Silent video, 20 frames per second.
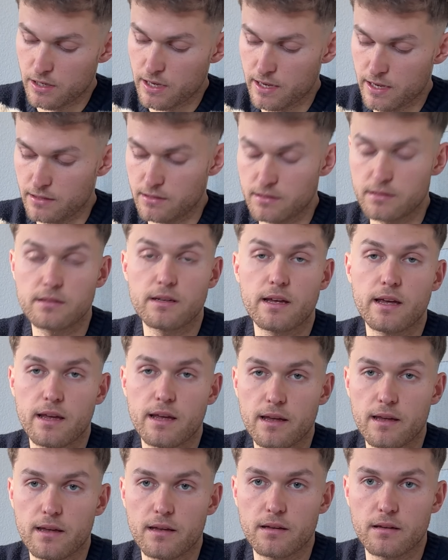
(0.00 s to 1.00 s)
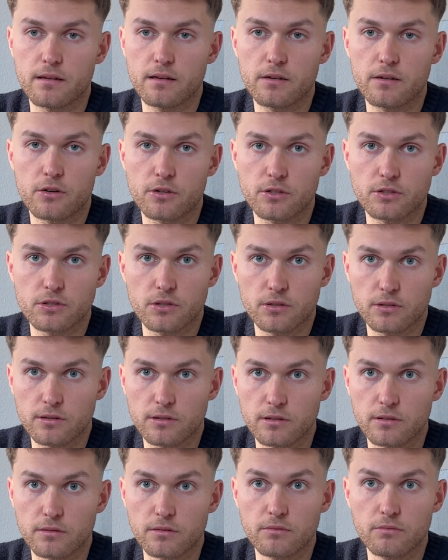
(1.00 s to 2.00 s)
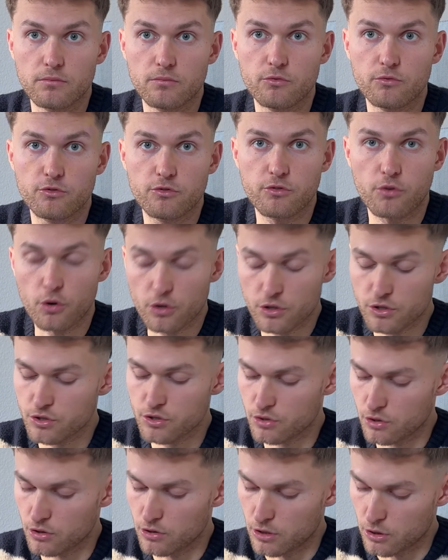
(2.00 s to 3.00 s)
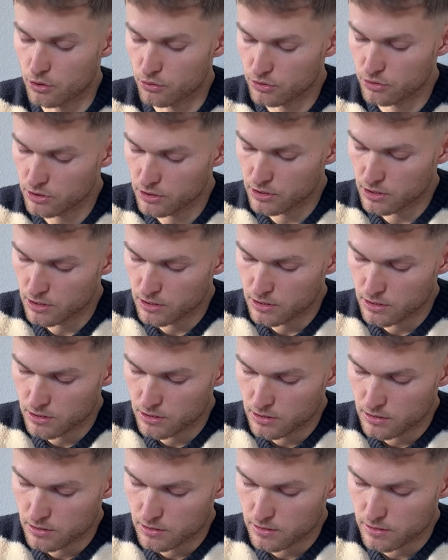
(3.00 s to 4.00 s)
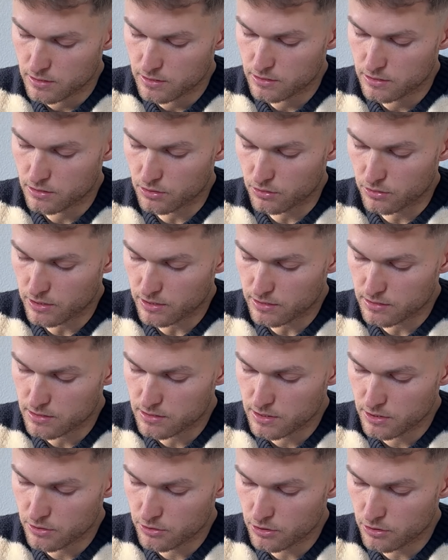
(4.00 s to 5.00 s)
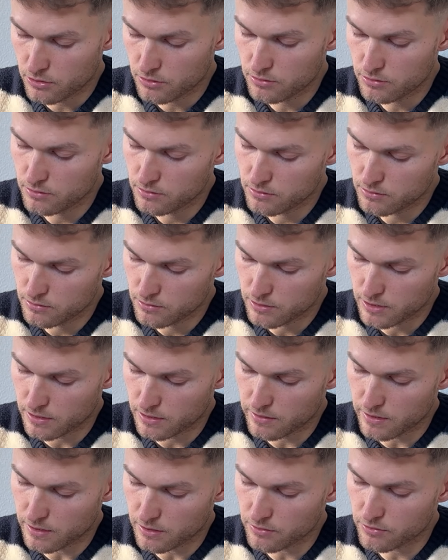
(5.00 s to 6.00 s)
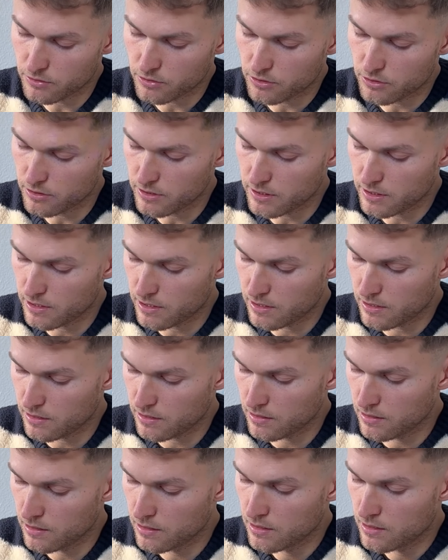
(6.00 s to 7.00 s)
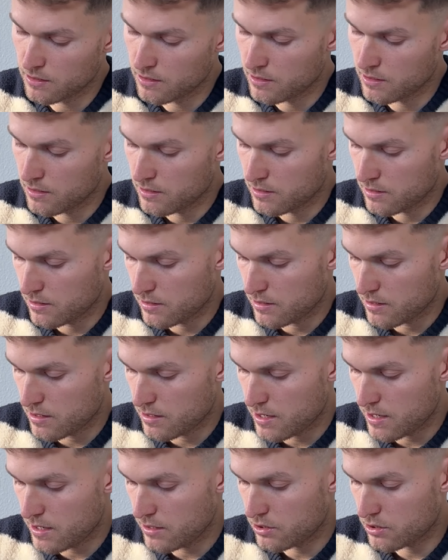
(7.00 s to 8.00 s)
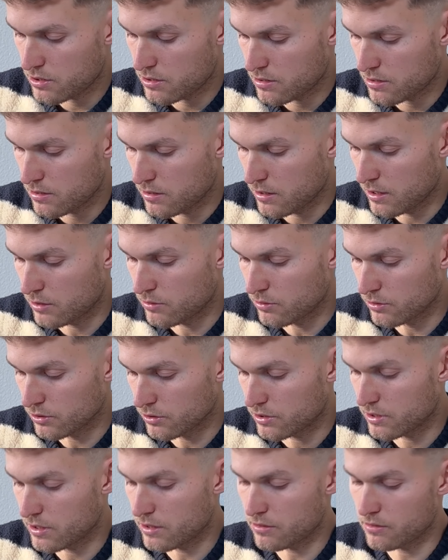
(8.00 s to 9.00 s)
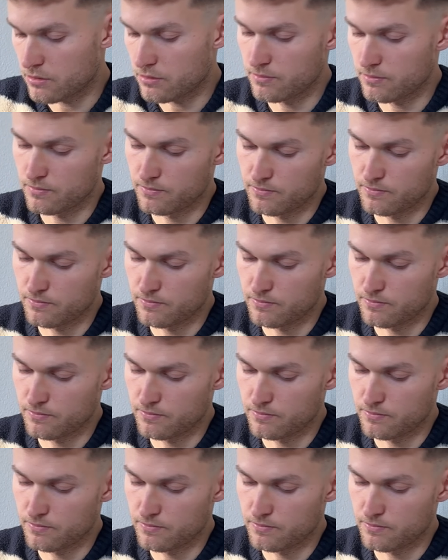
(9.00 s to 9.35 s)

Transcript: as a horizontal force or load. So that's 0, and therefore AH equals 0.